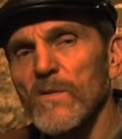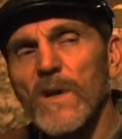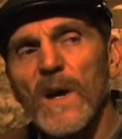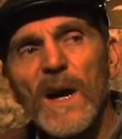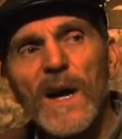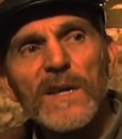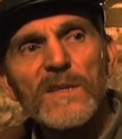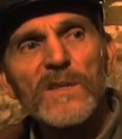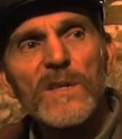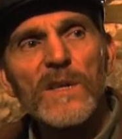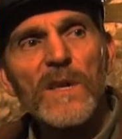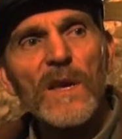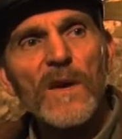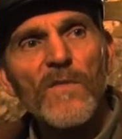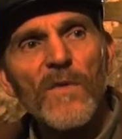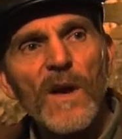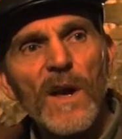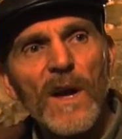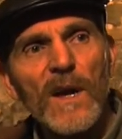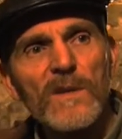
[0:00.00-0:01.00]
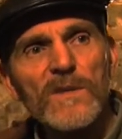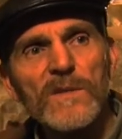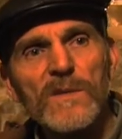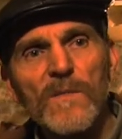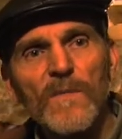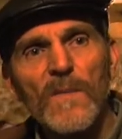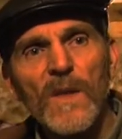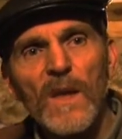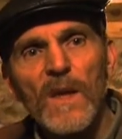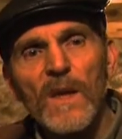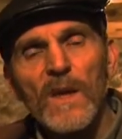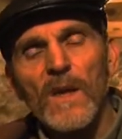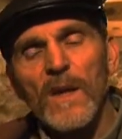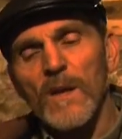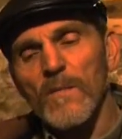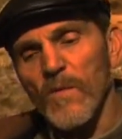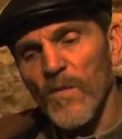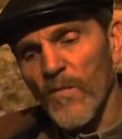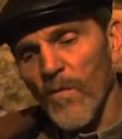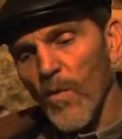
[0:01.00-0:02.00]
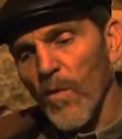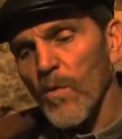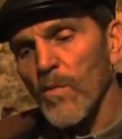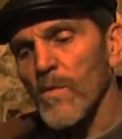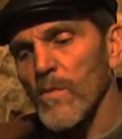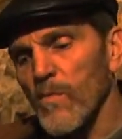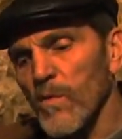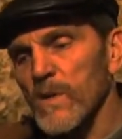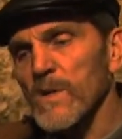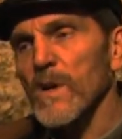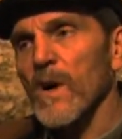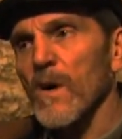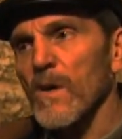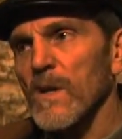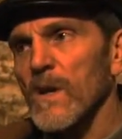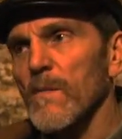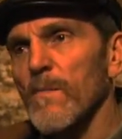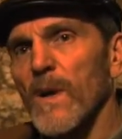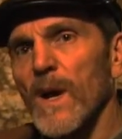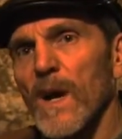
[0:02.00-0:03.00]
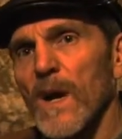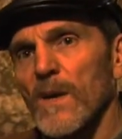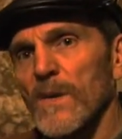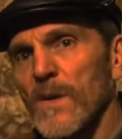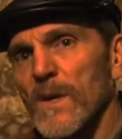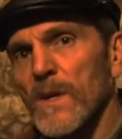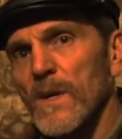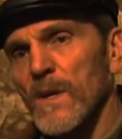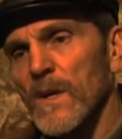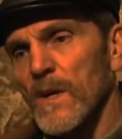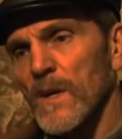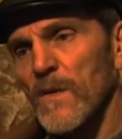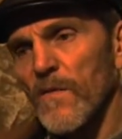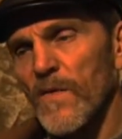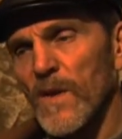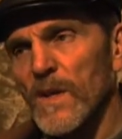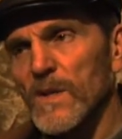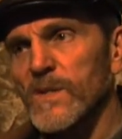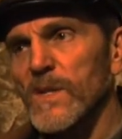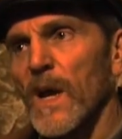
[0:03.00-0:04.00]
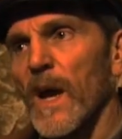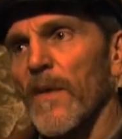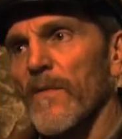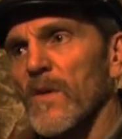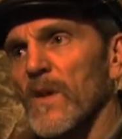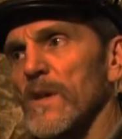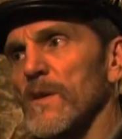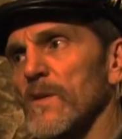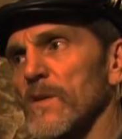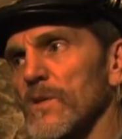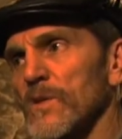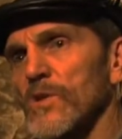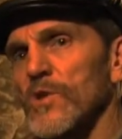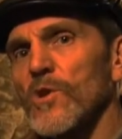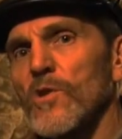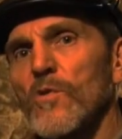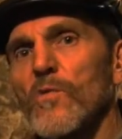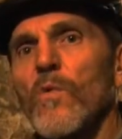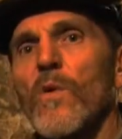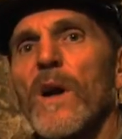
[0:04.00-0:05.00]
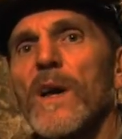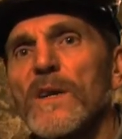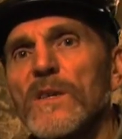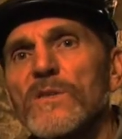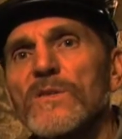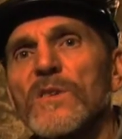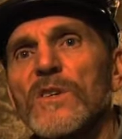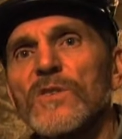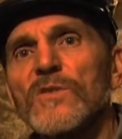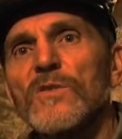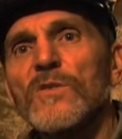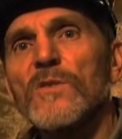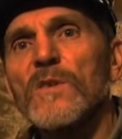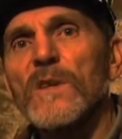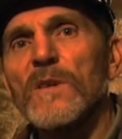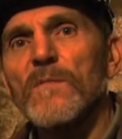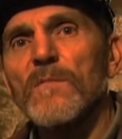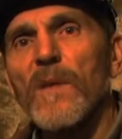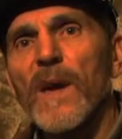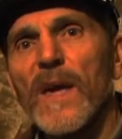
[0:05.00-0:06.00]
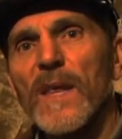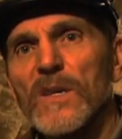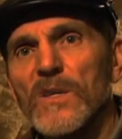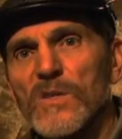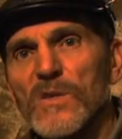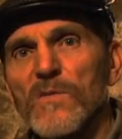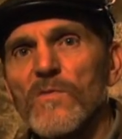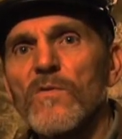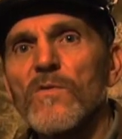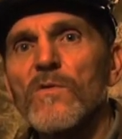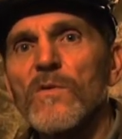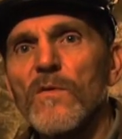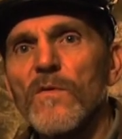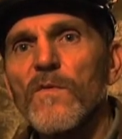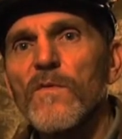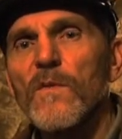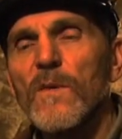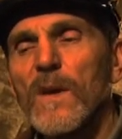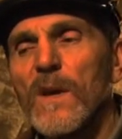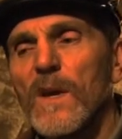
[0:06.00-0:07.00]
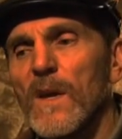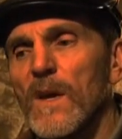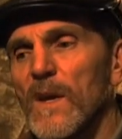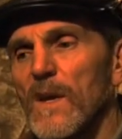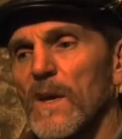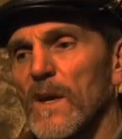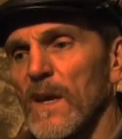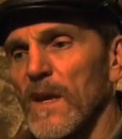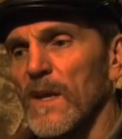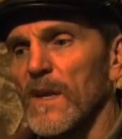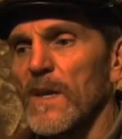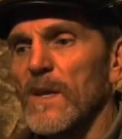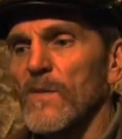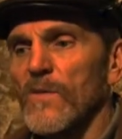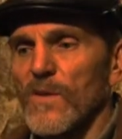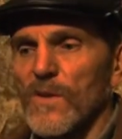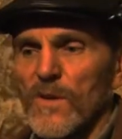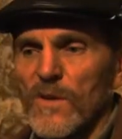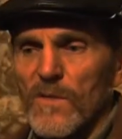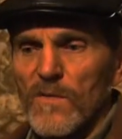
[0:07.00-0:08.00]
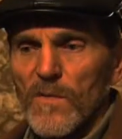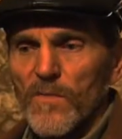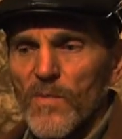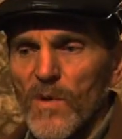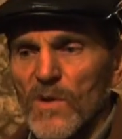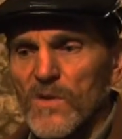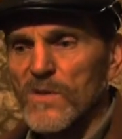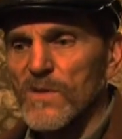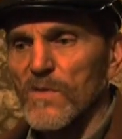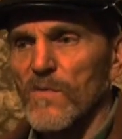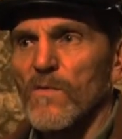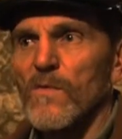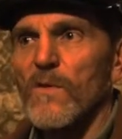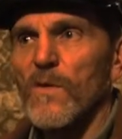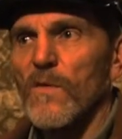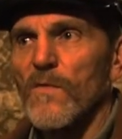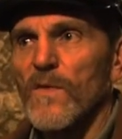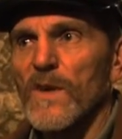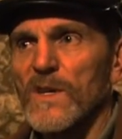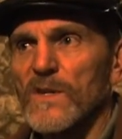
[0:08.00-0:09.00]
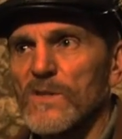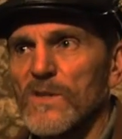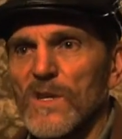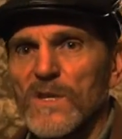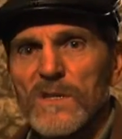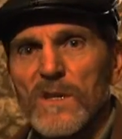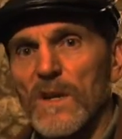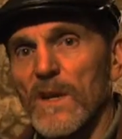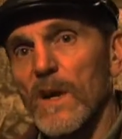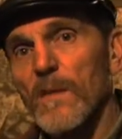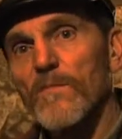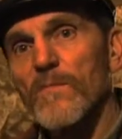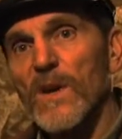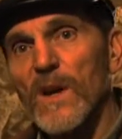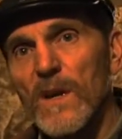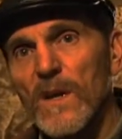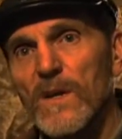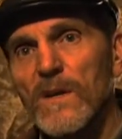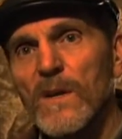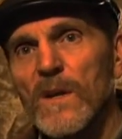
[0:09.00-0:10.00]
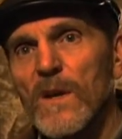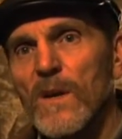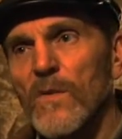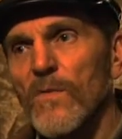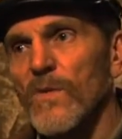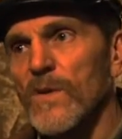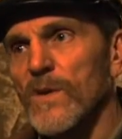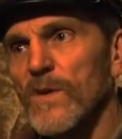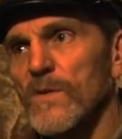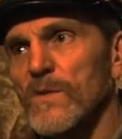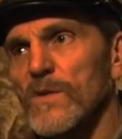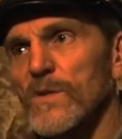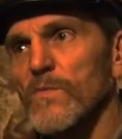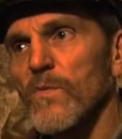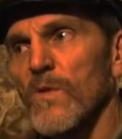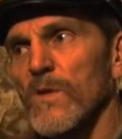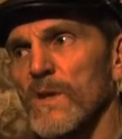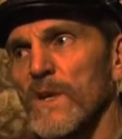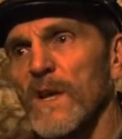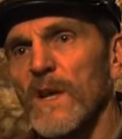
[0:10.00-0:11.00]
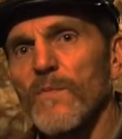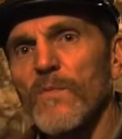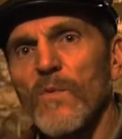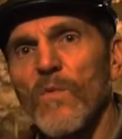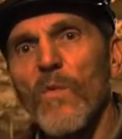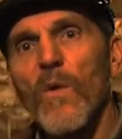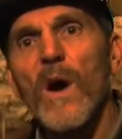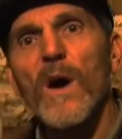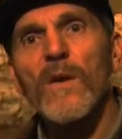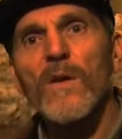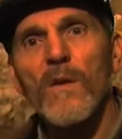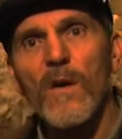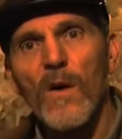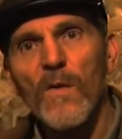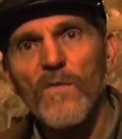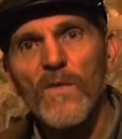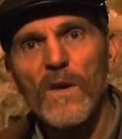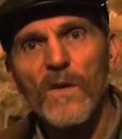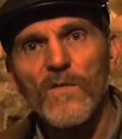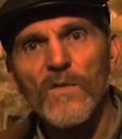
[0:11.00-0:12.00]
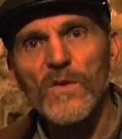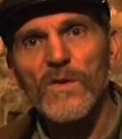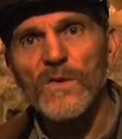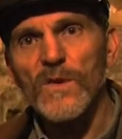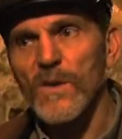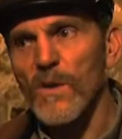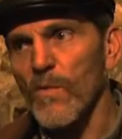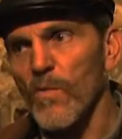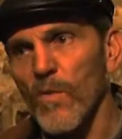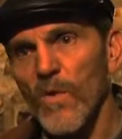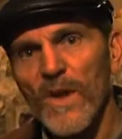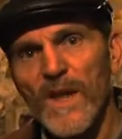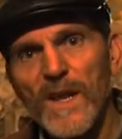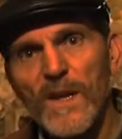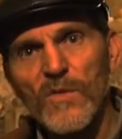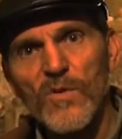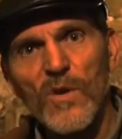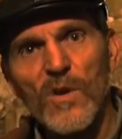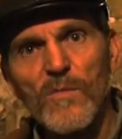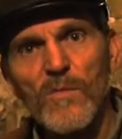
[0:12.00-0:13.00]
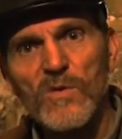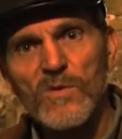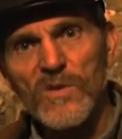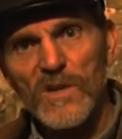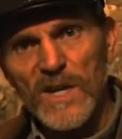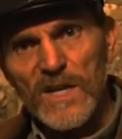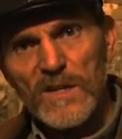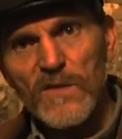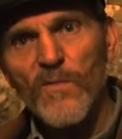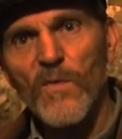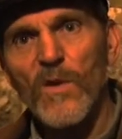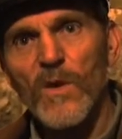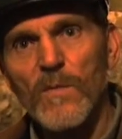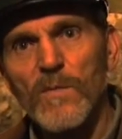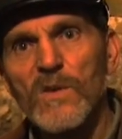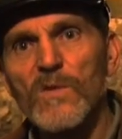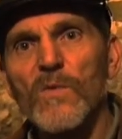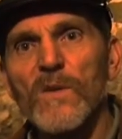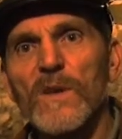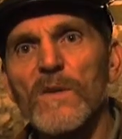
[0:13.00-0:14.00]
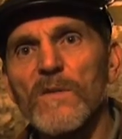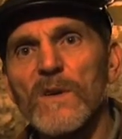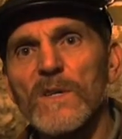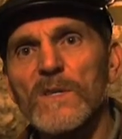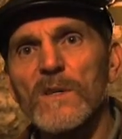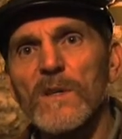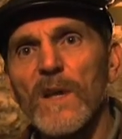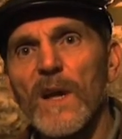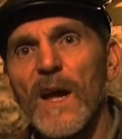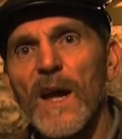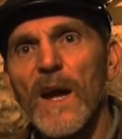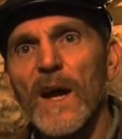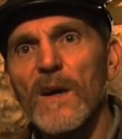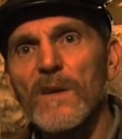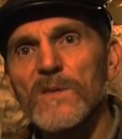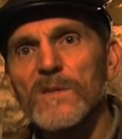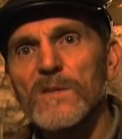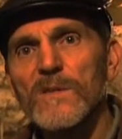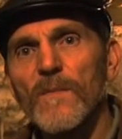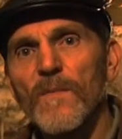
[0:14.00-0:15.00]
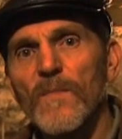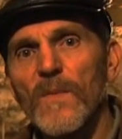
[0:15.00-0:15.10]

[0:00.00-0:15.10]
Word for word: the I C F house. And before we were talking about, philosophically, there's two ways that you can manage the roof. And either you approach the roof as just an umbrella, where you just wanted to keep the water off of you and you don't want any thermal transfer between the rest of the house.